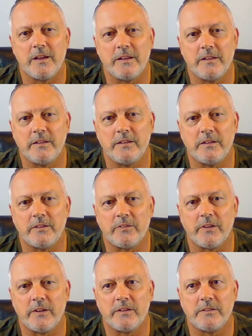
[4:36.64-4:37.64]
and, you know,
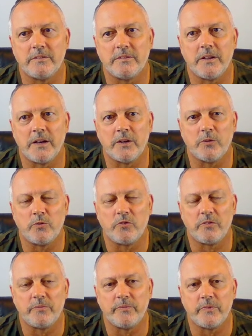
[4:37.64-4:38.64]
the
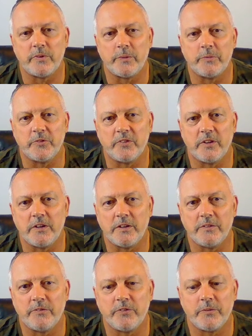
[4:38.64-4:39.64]
House
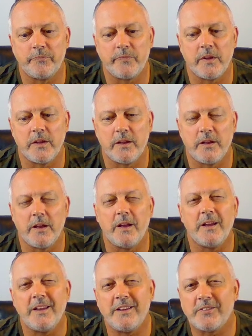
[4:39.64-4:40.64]
representatives.
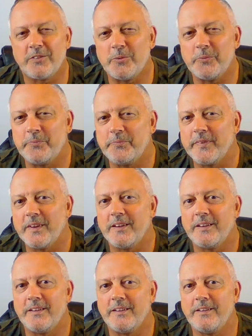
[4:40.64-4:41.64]
It's so,
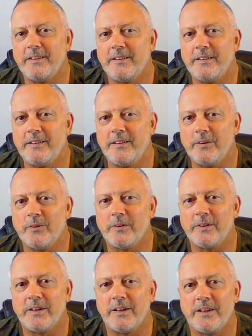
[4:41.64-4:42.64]
you
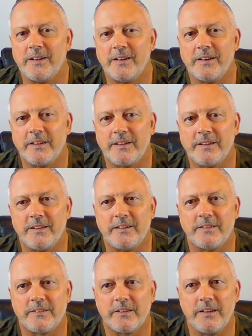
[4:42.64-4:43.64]
know, like,
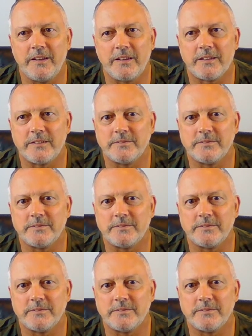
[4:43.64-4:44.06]
it's like